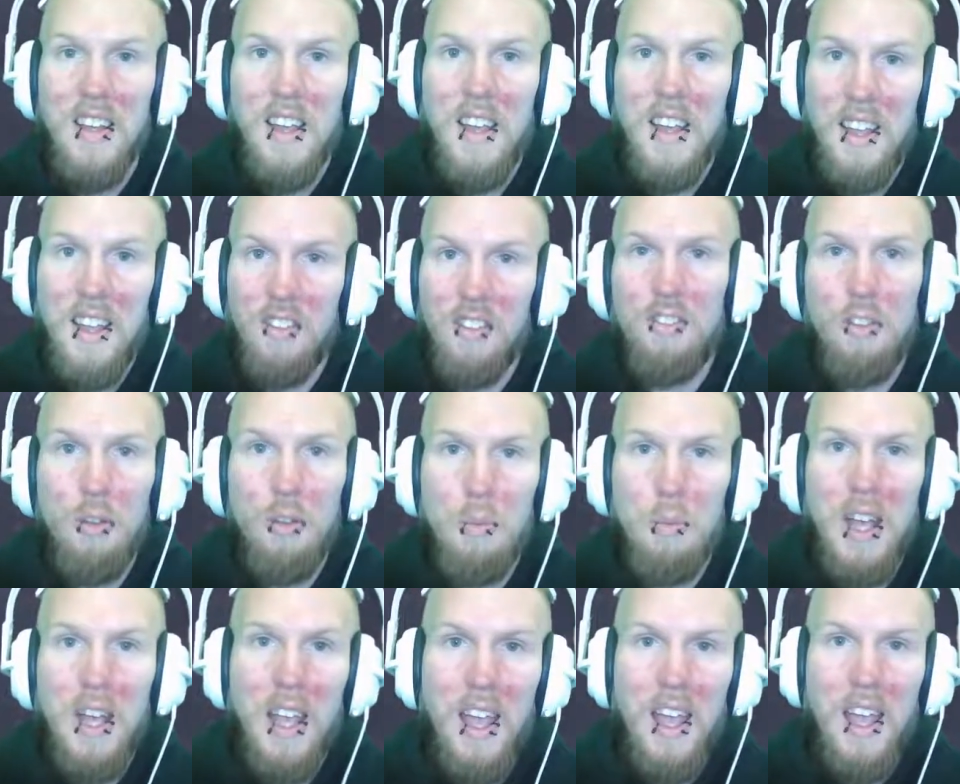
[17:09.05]
into
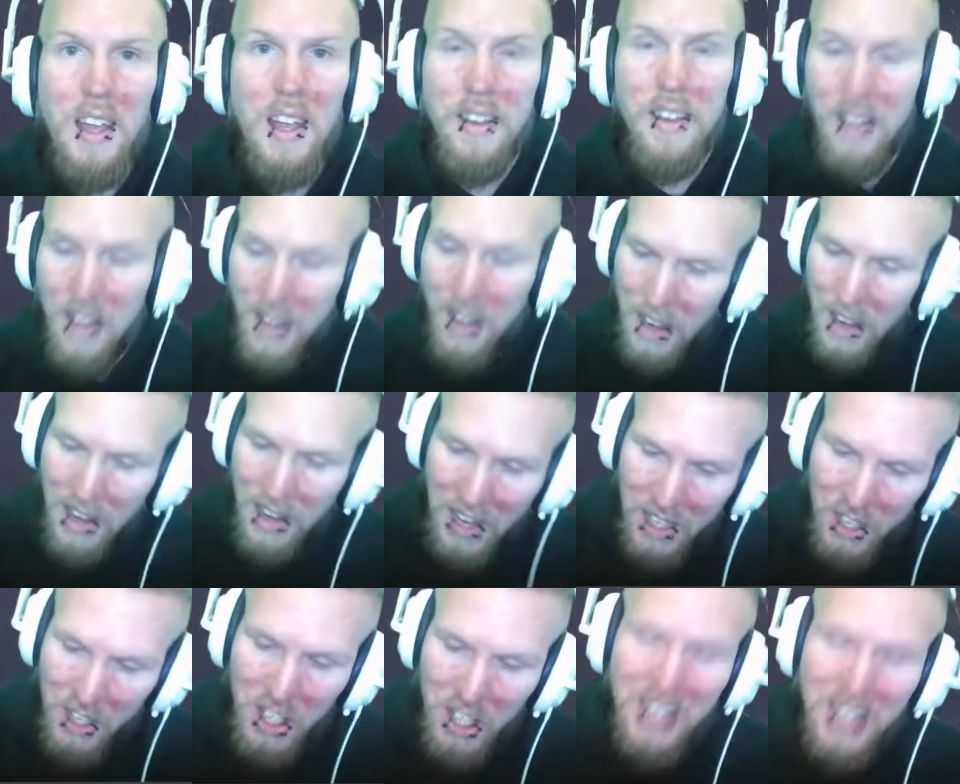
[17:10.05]
my head and
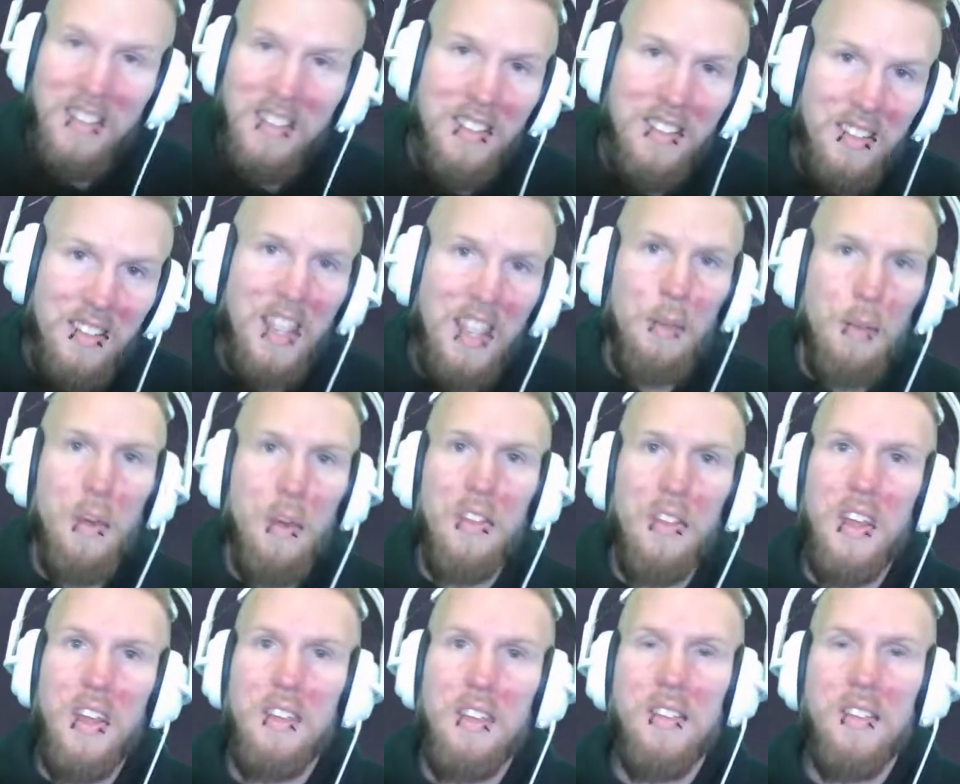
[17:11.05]
actually stick with it.